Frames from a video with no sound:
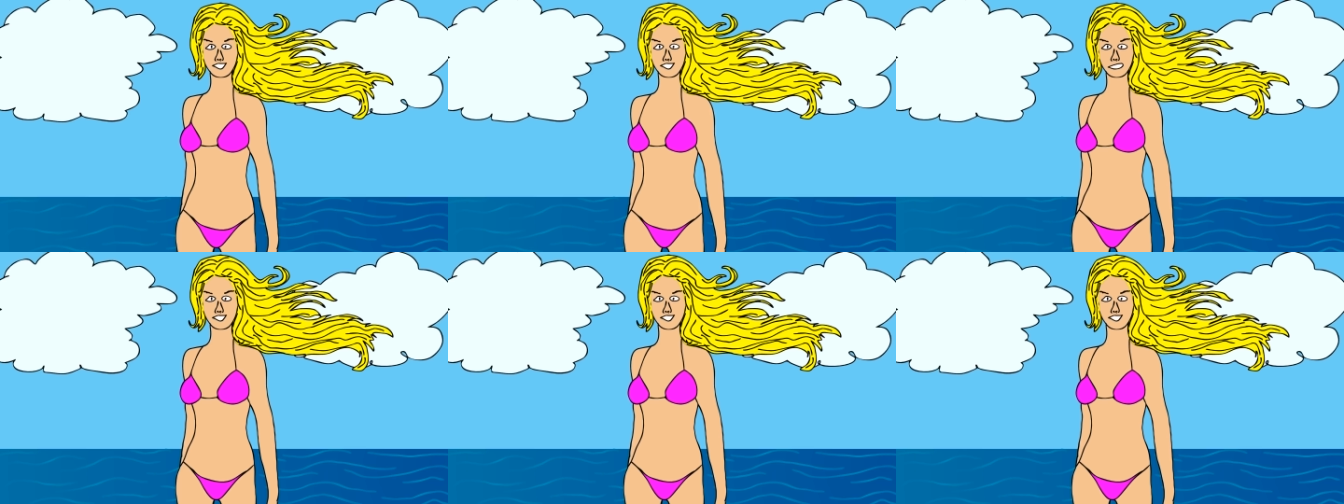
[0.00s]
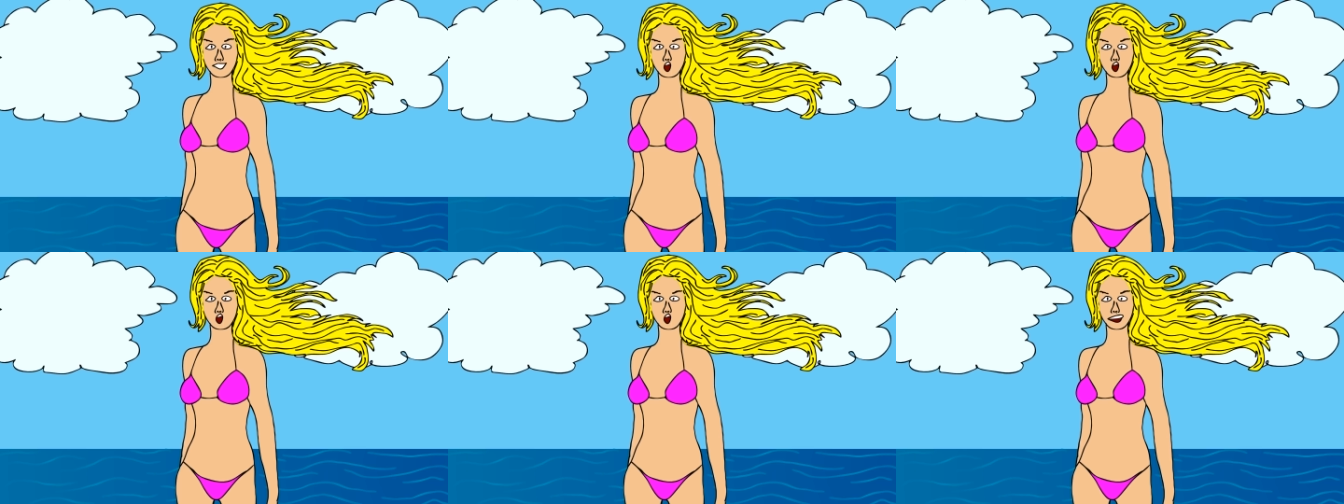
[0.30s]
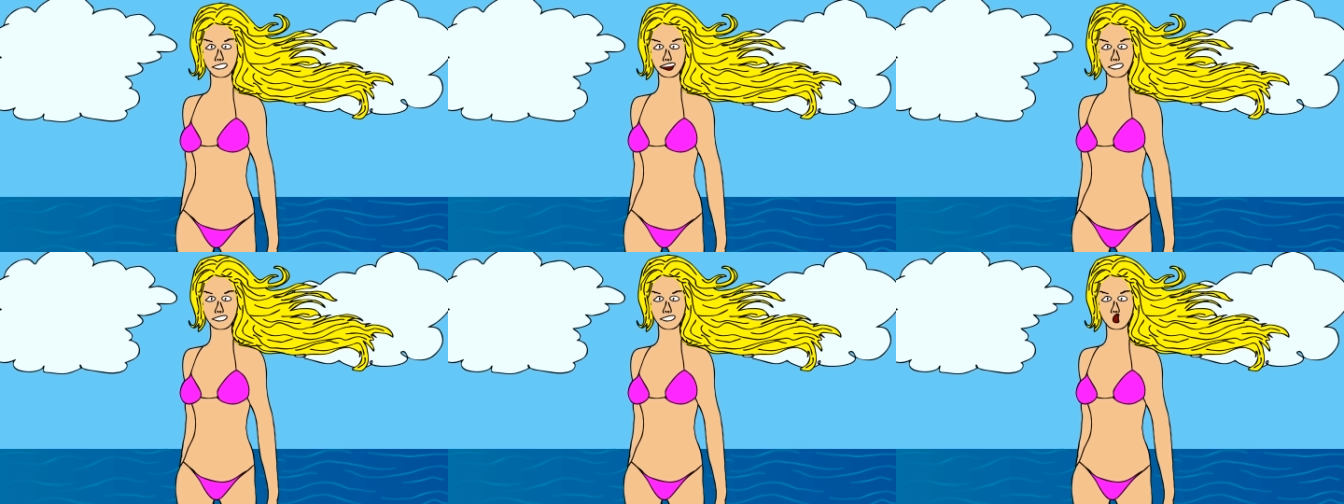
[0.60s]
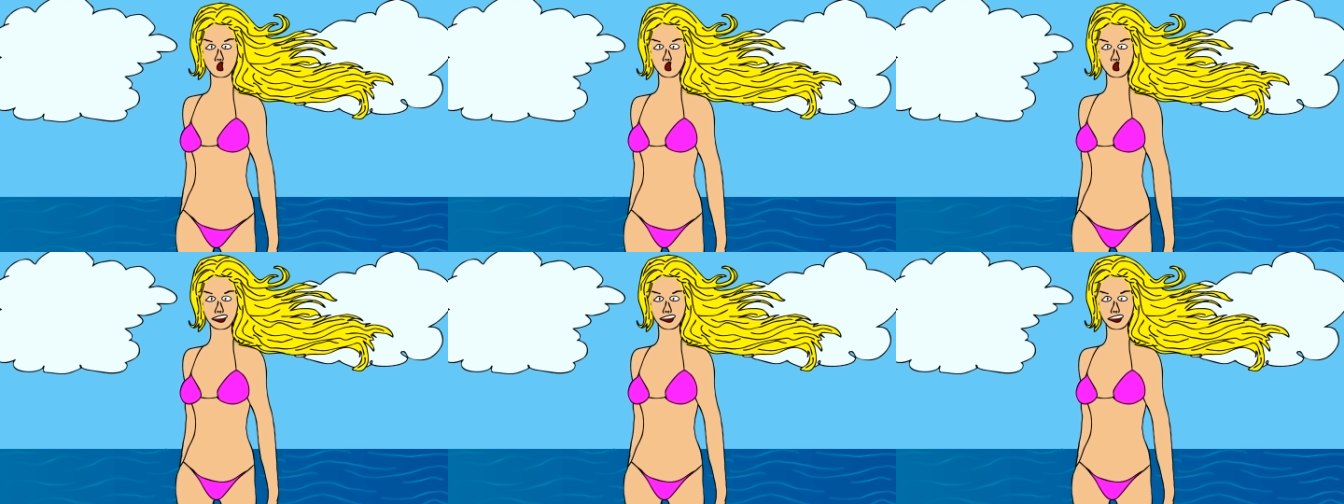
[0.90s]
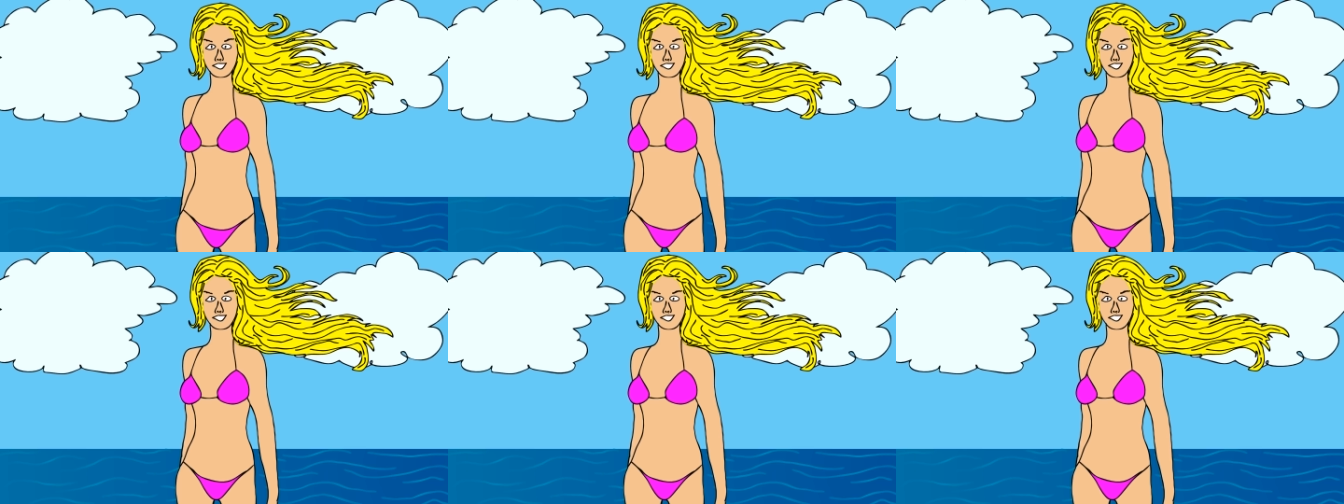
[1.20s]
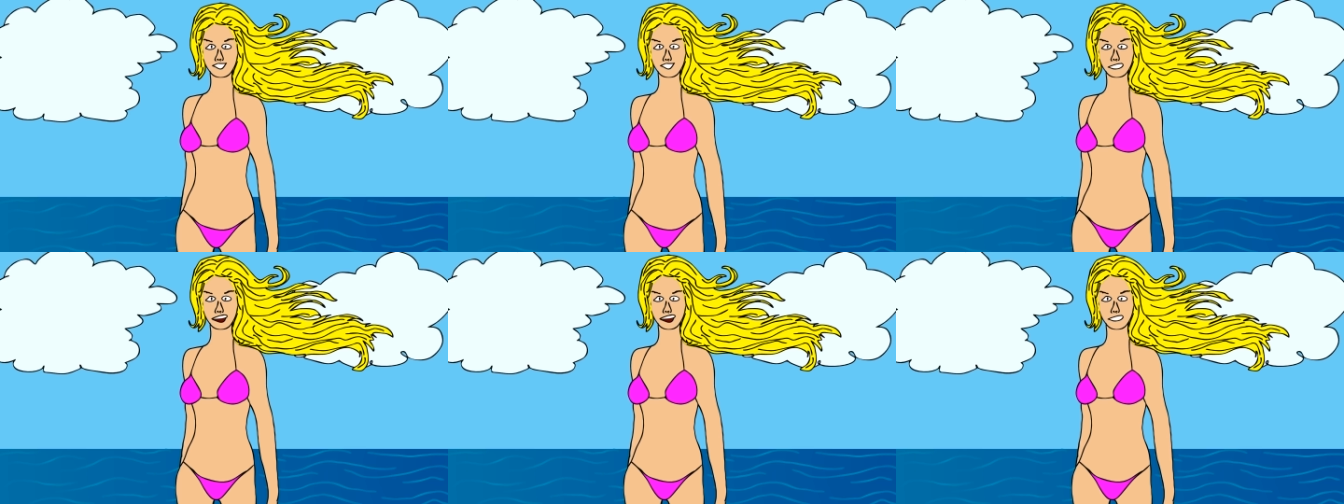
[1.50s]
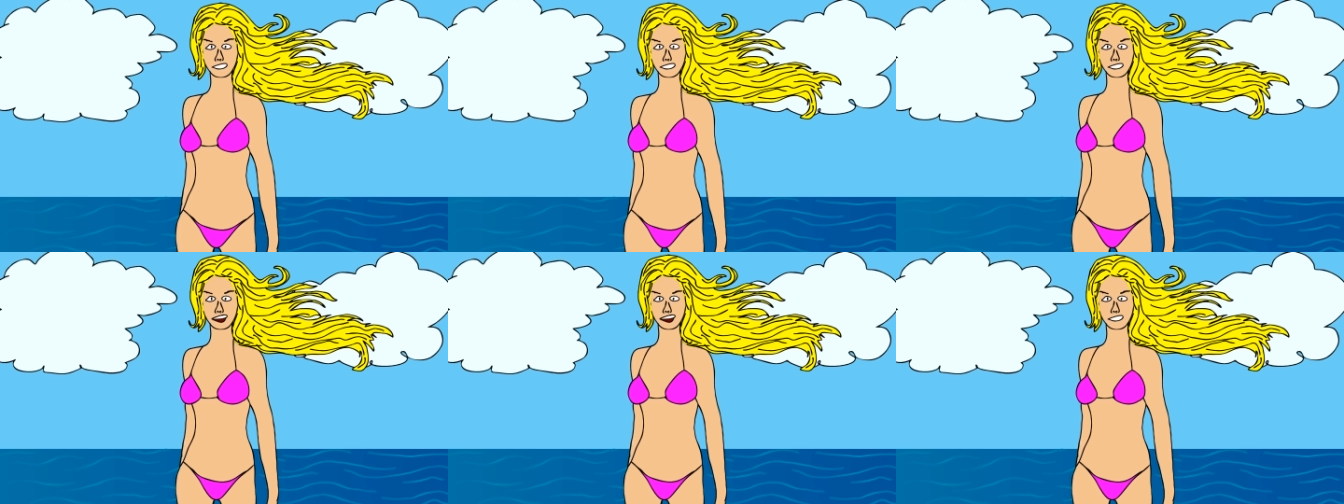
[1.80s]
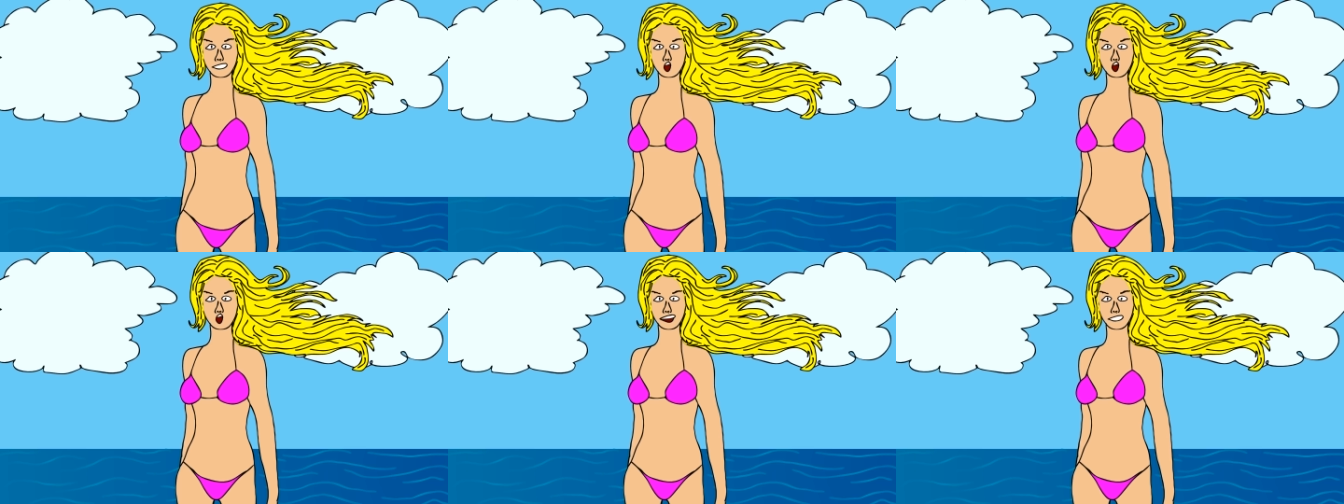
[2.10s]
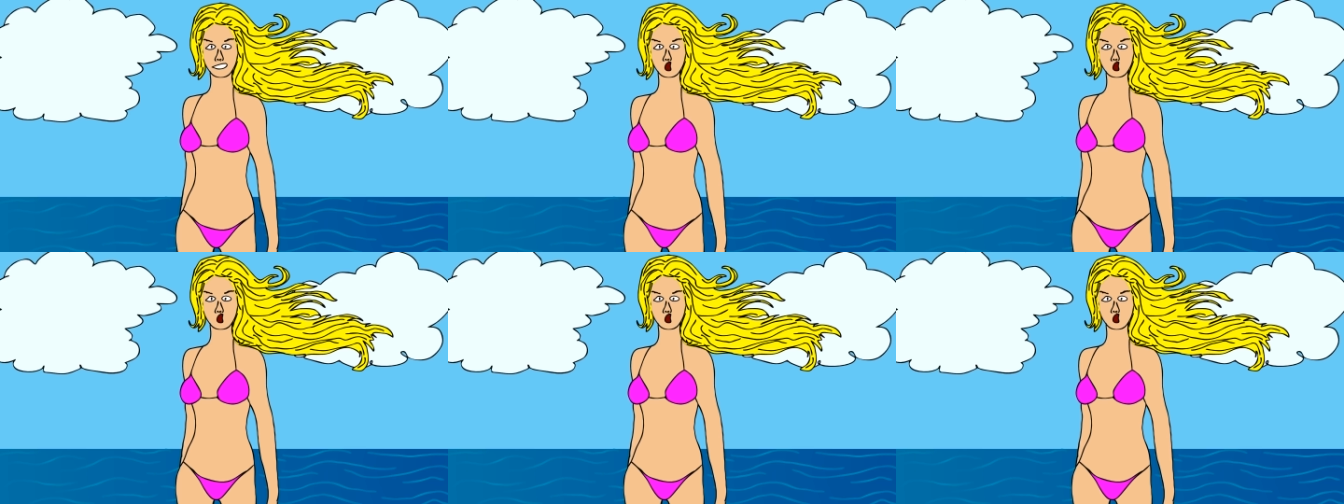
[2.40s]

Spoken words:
The blonde replies, "I got a phone